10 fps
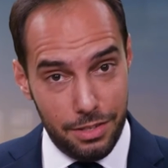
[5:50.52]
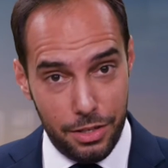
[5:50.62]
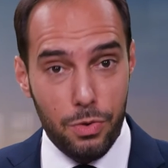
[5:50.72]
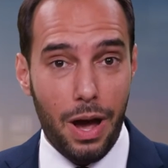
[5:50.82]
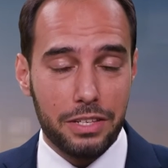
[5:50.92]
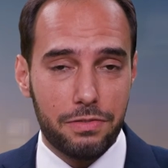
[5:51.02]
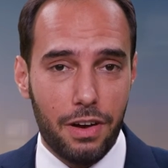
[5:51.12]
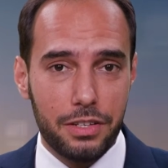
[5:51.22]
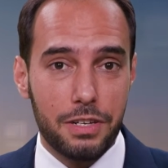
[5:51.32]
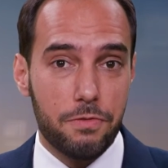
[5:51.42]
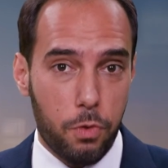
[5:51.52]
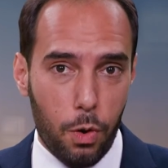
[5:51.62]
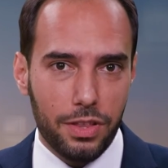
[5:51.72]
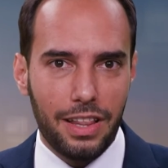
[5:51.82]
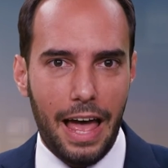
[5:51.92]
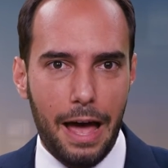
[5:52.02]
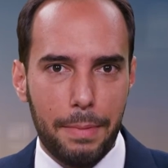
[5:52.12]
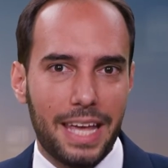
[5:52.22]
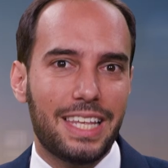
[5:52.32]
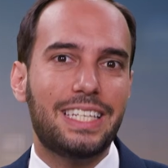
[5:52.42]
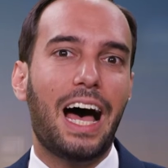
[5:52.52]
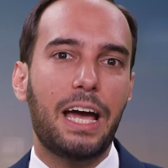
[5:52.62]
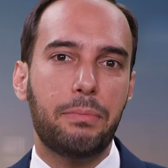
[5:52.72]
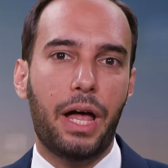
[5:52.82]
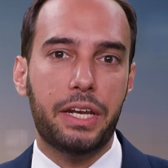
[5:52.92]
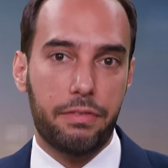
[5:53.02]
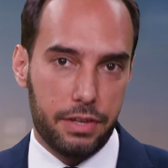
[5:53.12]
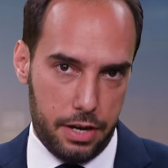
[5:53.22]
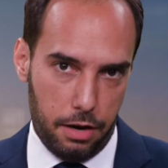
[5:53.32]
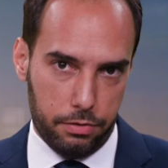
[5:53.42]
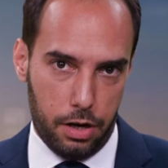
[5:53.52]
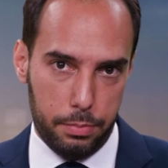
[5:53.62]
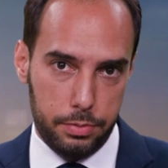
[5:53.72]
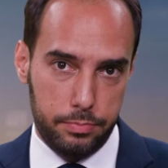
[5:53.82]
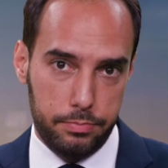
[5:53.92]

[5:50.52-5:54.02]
U.S. funding for the lab, and the timeline of the cover-up,